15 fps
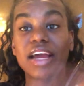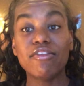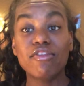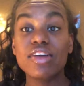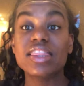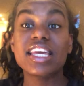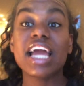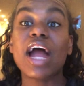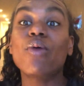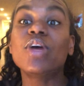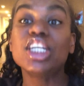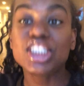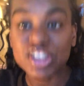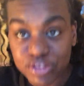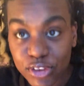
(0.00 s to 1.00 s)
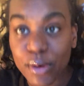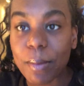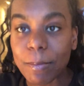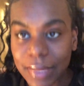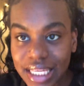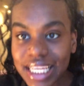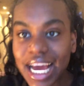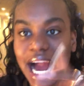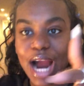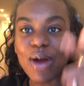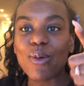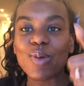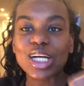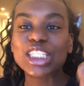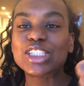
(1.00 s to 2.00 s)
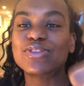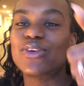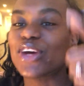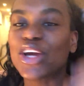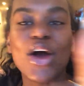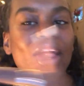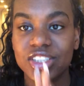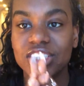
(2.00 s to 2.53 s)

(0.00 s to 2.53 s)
Everything I wish for me, I wish for y'all.